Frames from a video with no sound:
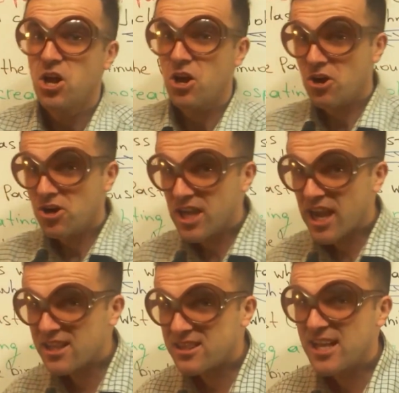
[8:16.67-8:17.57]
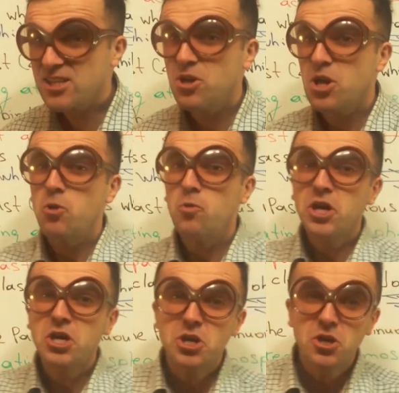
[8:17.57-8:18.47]
okay, that we
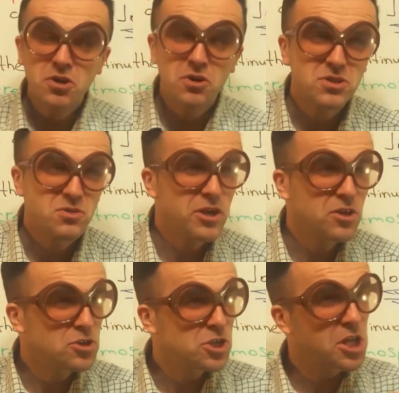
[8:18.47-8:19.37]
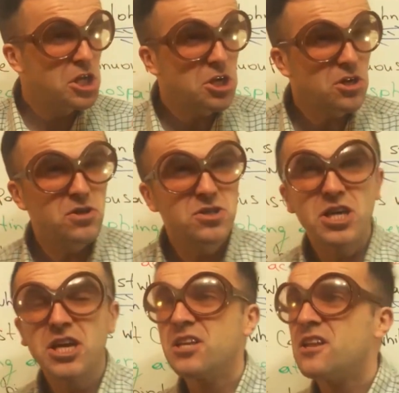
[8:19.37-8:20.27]
usually use
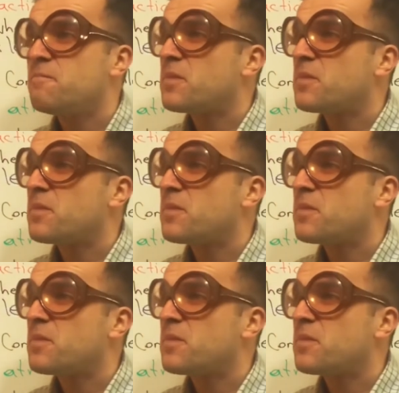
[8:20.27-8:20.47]
in